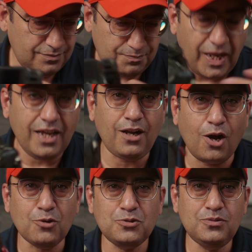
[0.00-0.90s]
plan
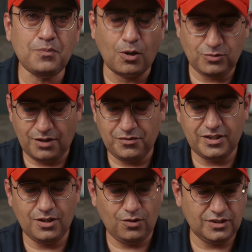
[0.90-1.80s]
how to mount
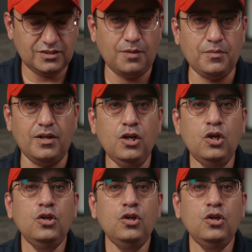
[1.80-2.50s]
everything on this camera.